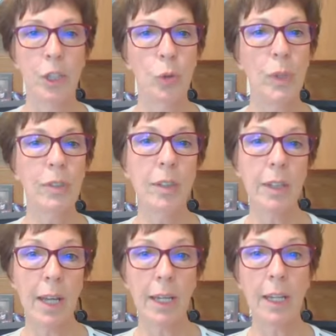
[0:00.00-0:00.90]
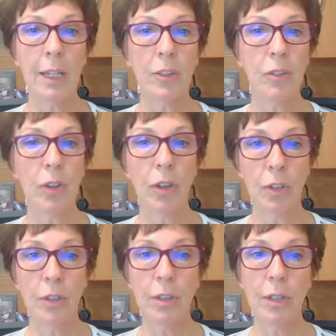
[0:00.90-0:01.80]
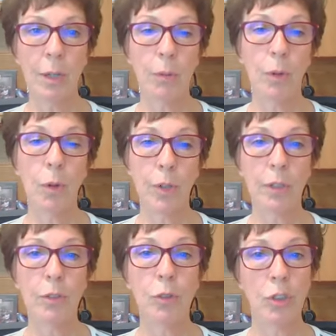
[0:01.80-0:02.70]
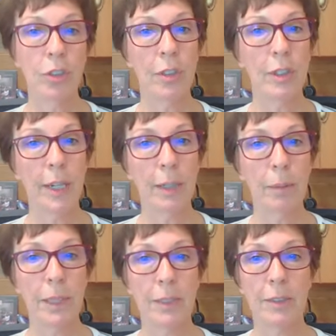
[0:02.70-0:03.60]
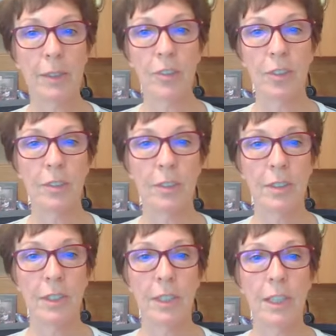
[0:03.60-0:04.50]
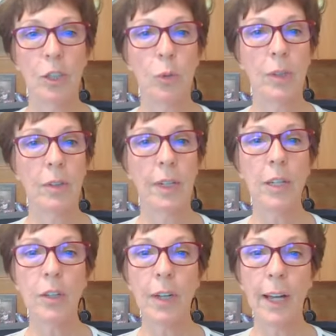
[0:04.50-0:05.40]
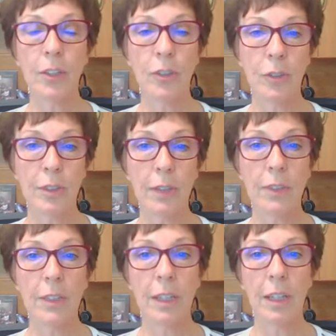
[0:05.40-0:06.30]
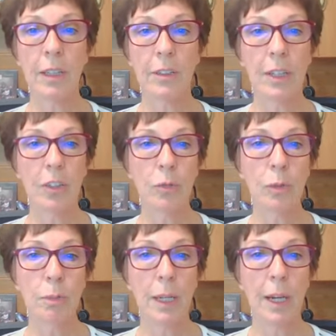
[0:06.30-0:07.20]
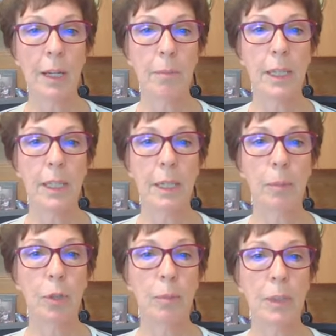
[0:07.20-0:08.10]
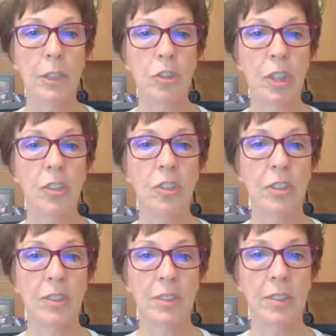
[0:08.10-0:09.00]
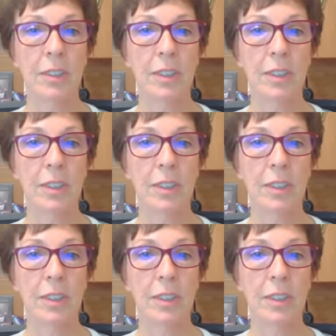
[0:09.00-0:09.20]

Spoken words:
2 weeks today, on June 3rd, we'll hold our nutrition and diabetes session. 2 weeks later, on June 17th, our session will be on making permanent changes.